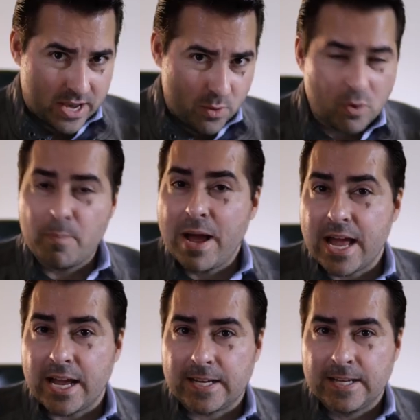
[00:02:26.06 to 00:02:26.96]
Okay, we're
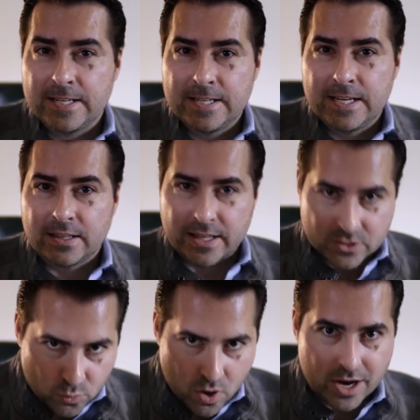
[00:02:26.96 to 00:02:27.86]
back.
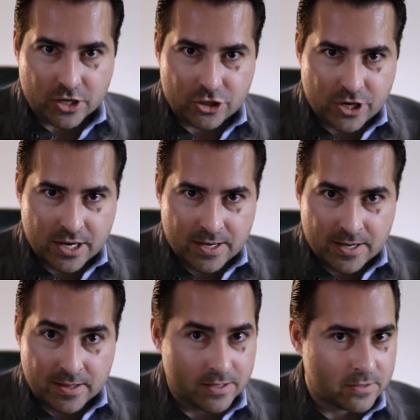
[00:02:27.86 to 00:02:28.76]
Let's watch
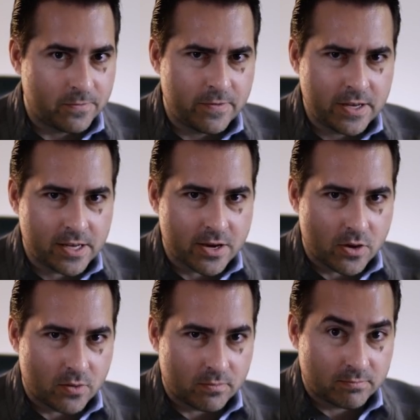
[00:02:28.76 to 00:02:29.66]
this
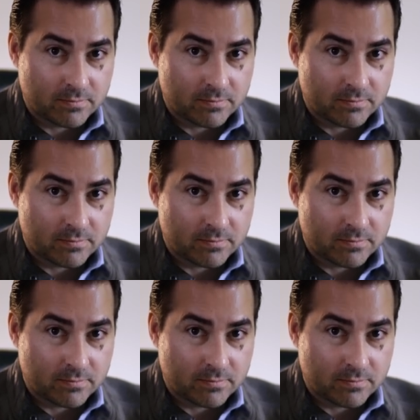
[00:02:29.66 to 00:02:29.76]
video.